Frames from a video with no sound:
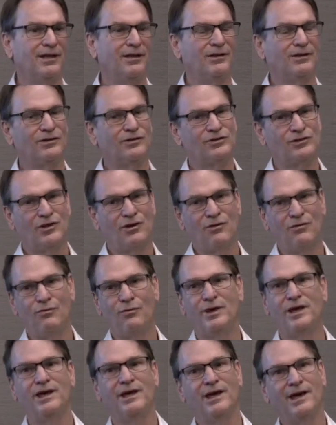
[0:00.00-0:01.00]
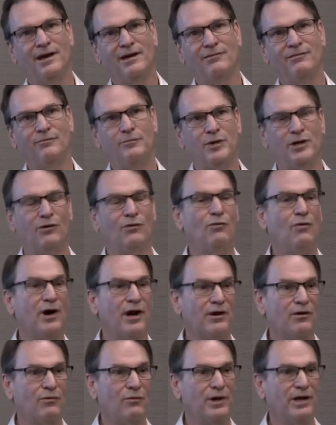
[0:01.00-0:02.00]
so we have built
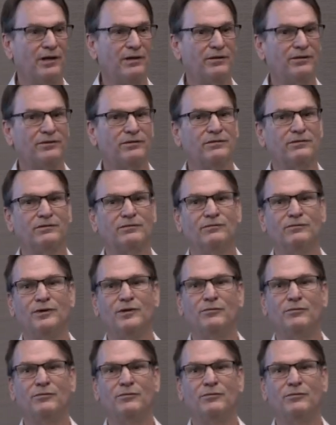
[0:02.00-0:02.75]
water wells, we